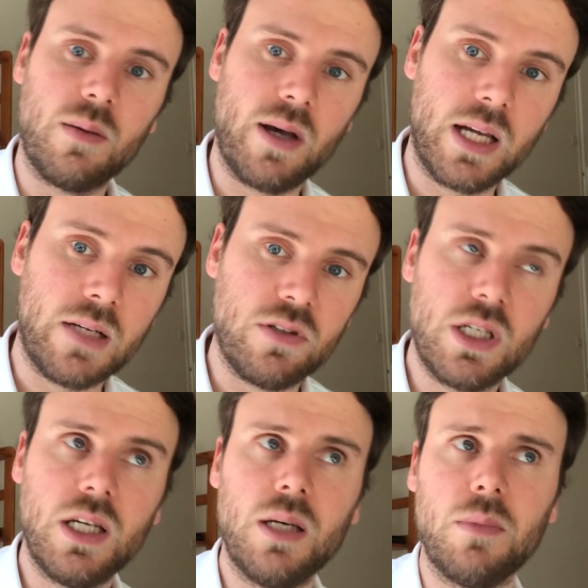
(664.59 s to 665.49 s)
I'm
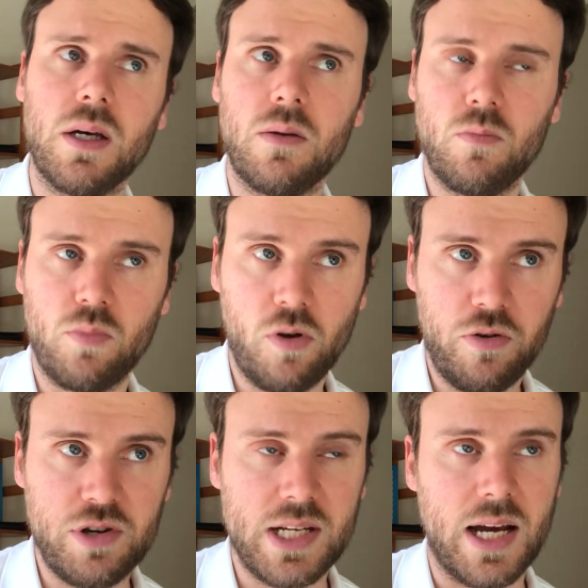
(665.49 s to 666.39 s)
INFJ, my
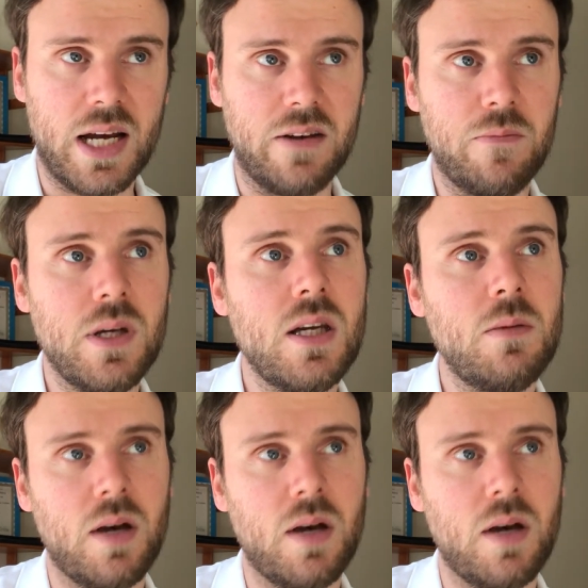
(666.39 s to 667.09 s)
brother is INFP,